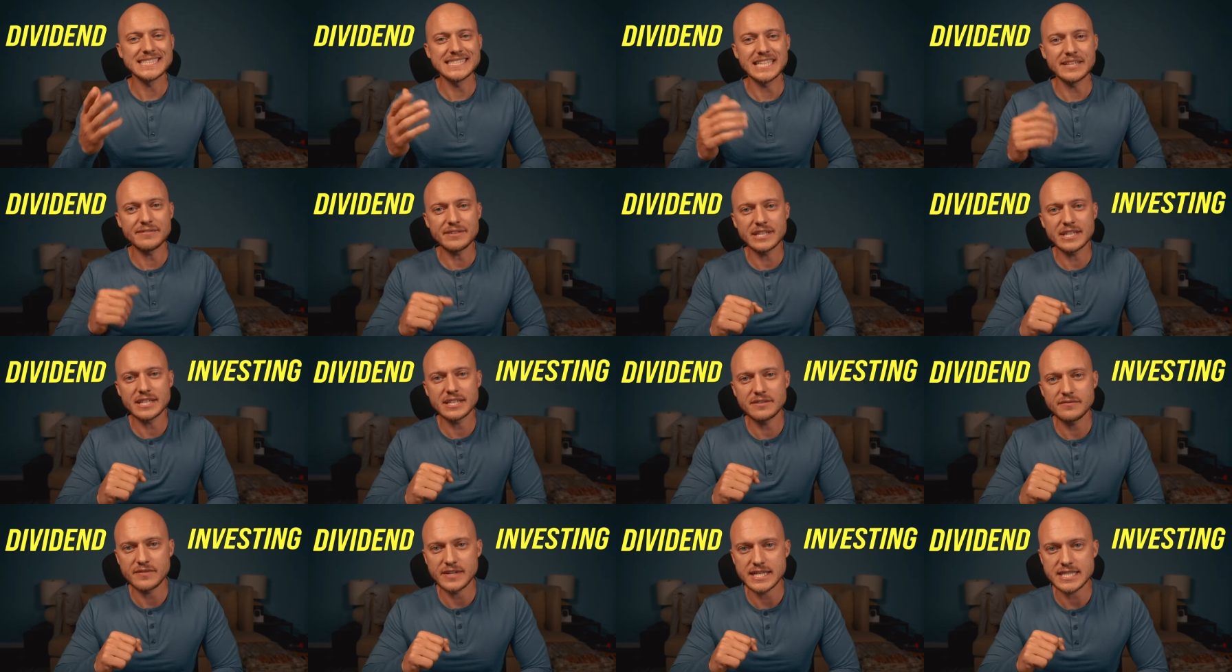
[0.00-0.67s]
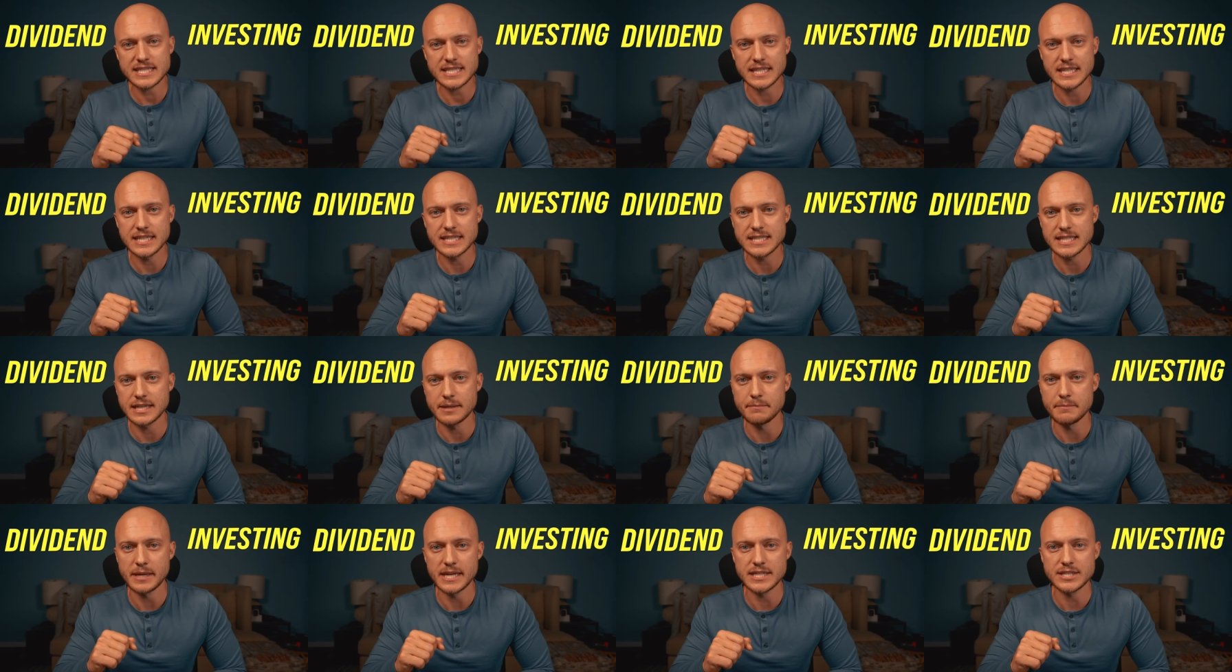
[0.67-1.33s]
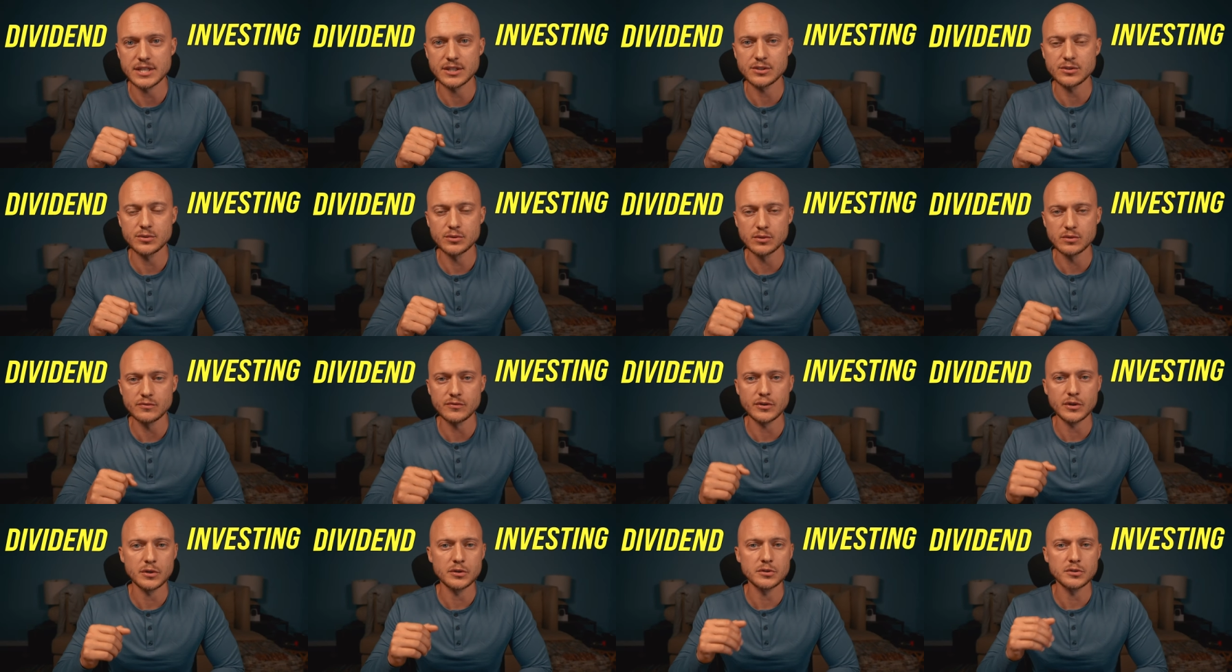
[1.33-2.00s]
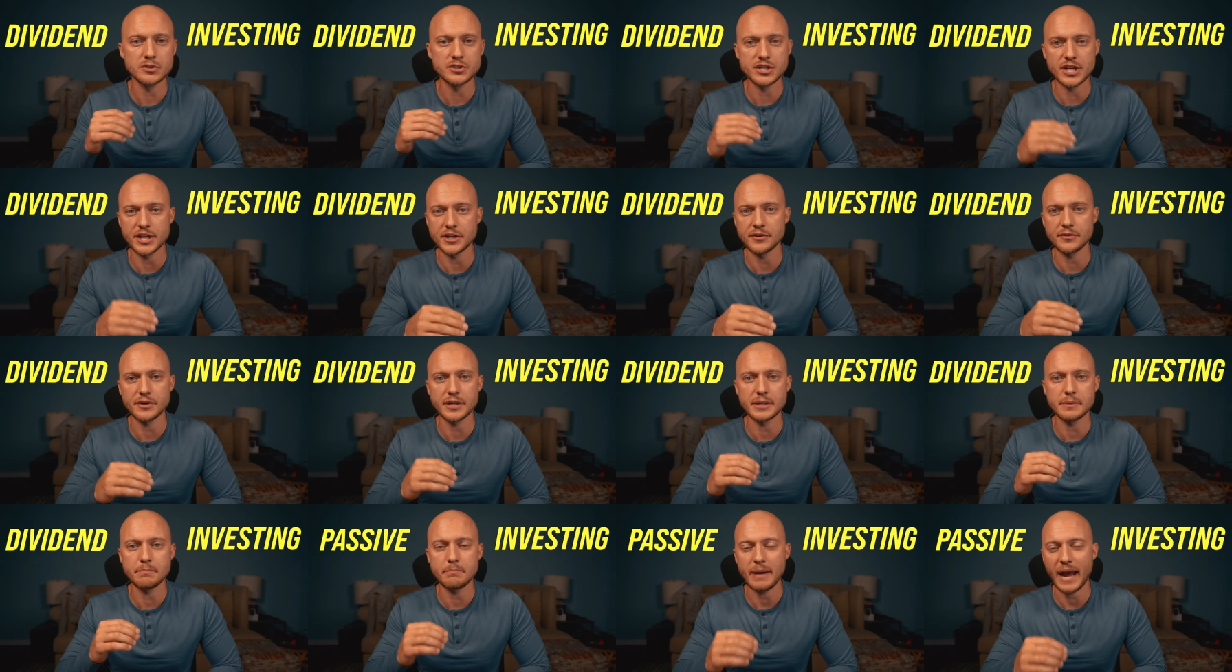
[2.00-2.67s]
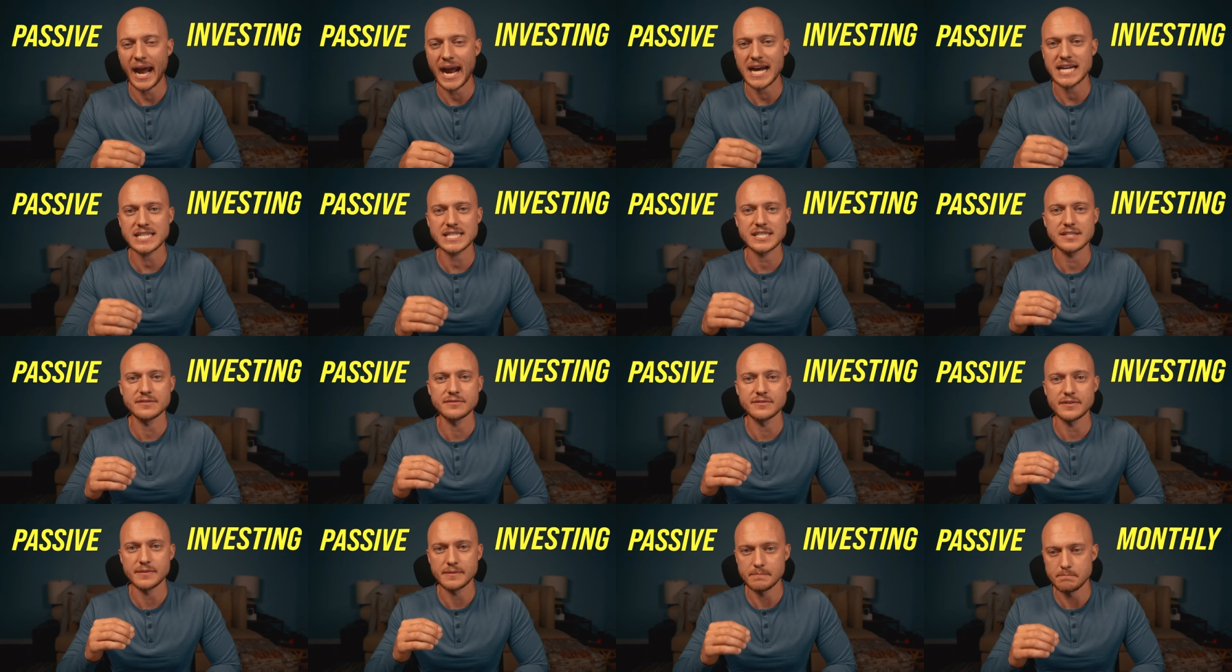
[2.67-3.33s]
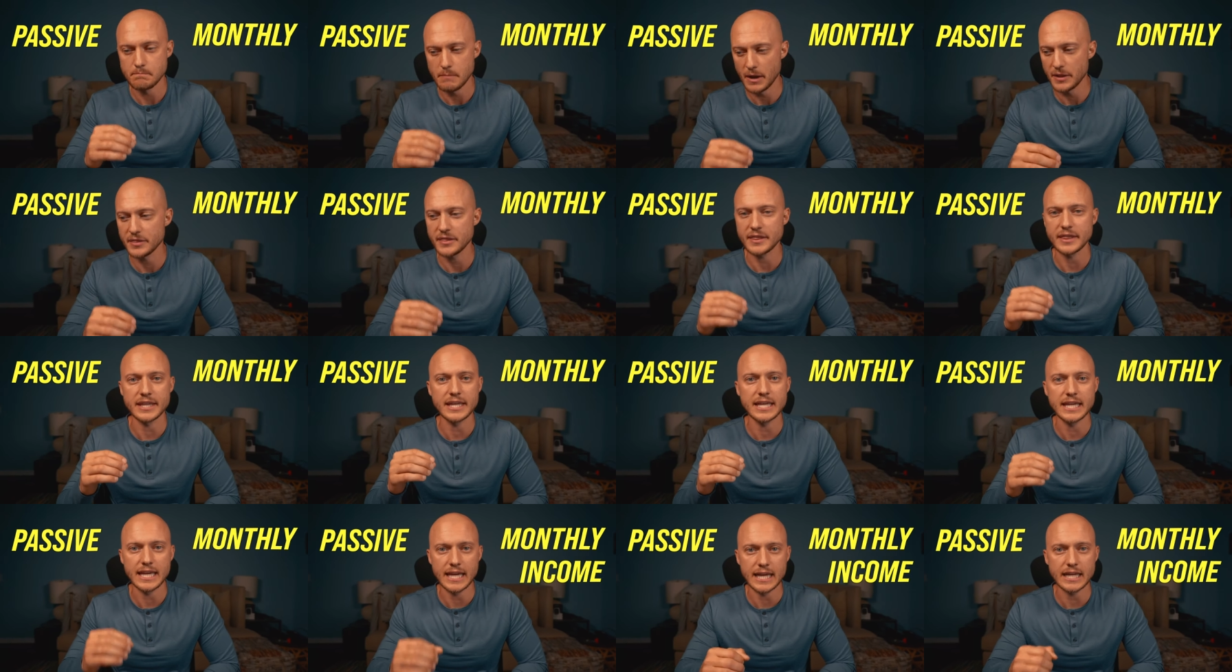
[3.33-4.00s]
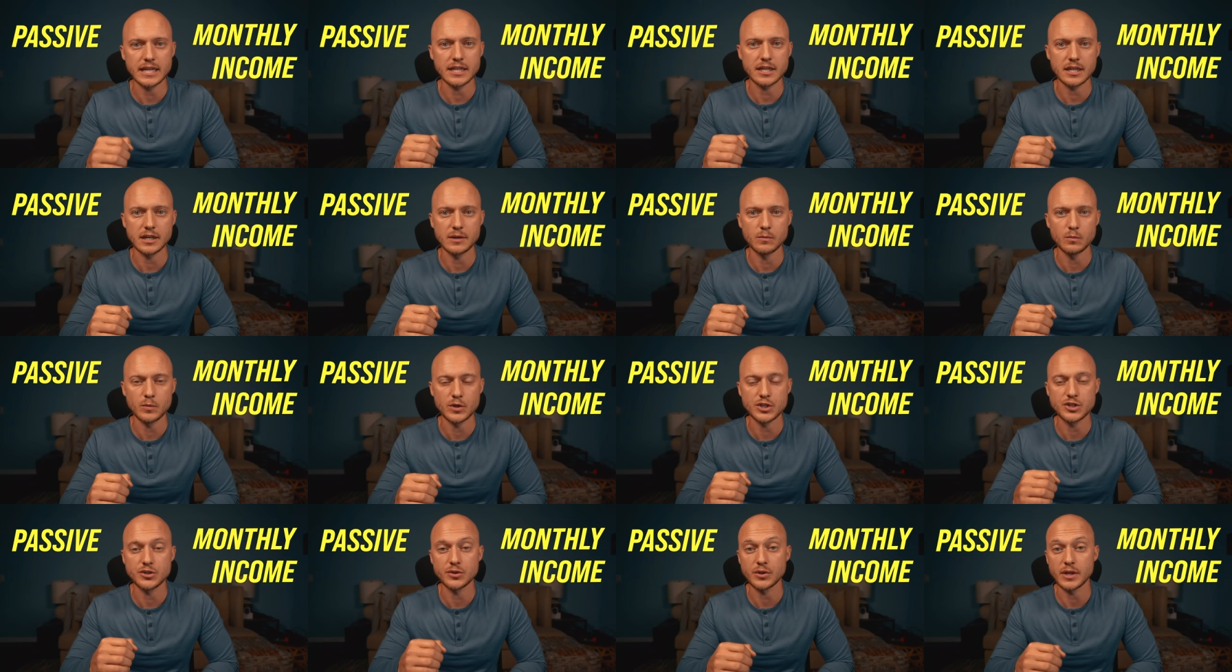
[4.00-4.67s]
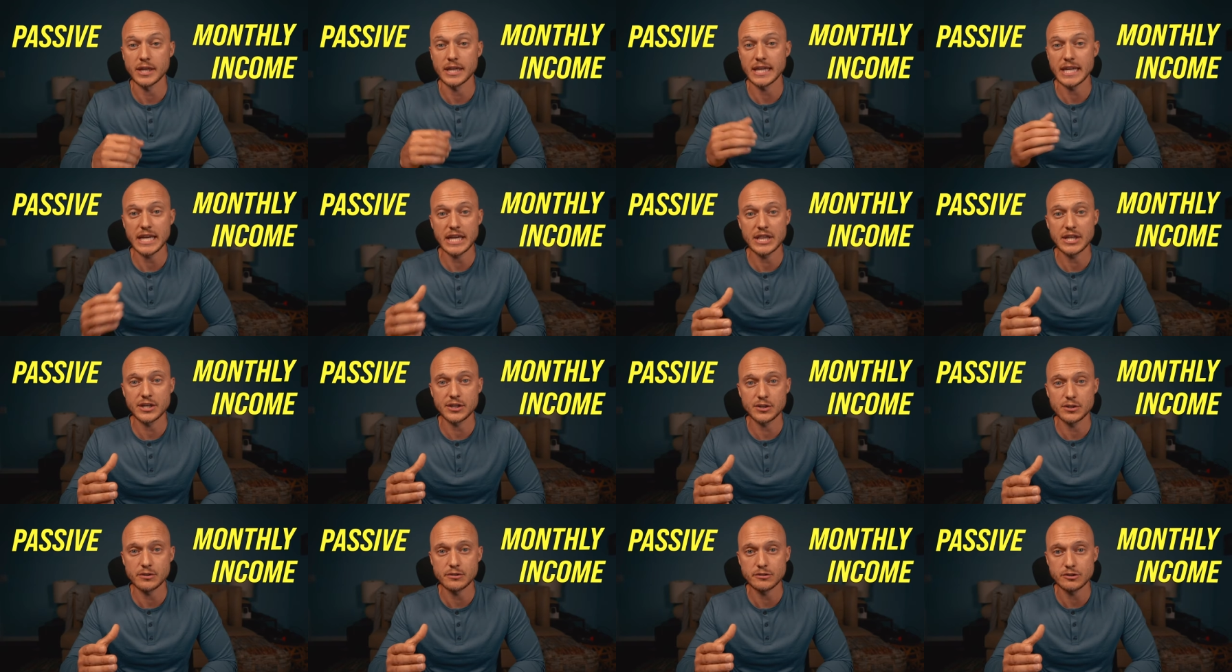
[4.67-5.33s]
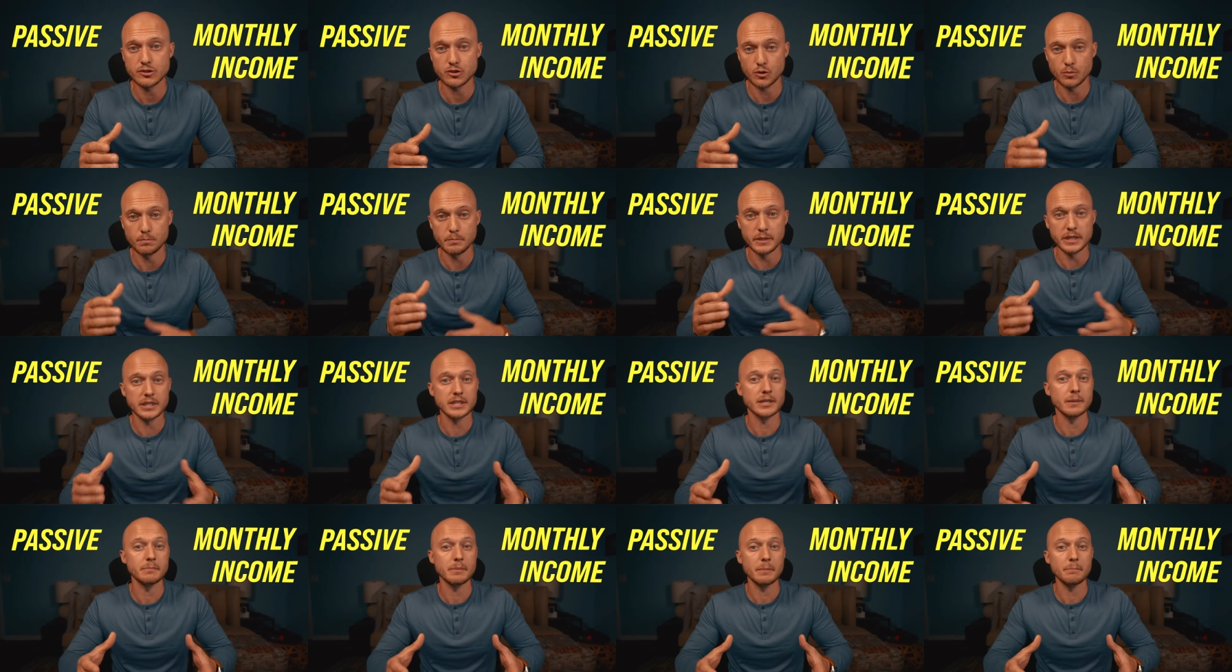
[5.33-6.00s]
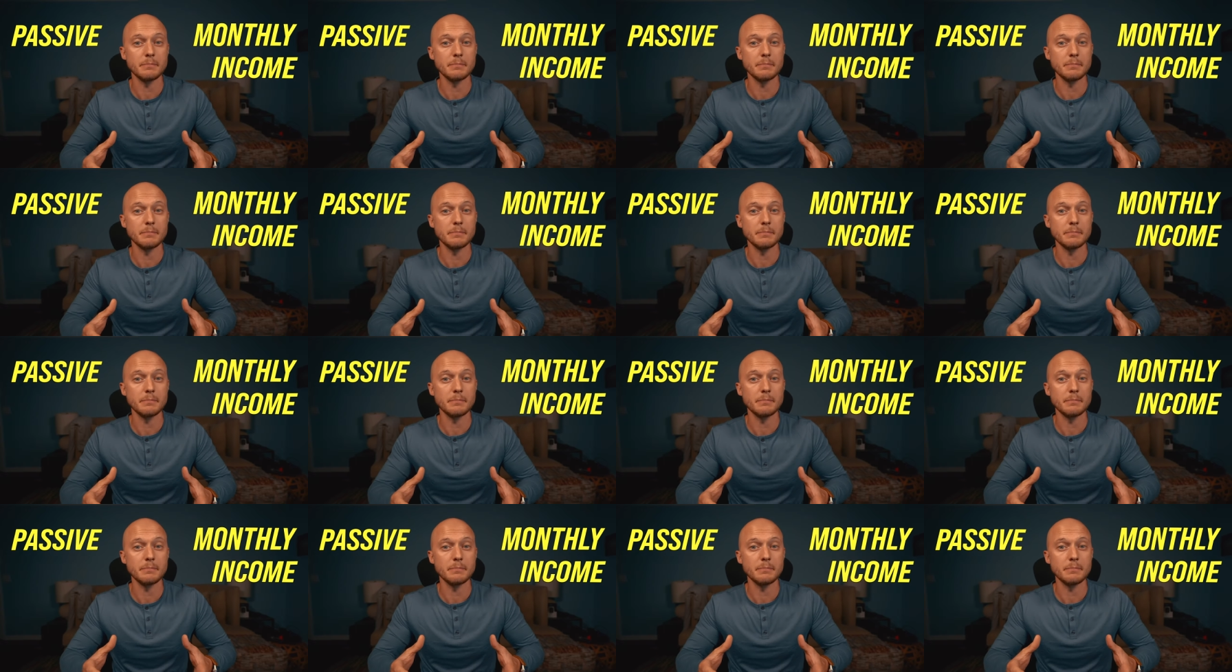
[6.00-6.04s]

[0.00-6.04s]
Dividend investing is an amazing tool for you to generate passive monthly income, which you can either use to build up a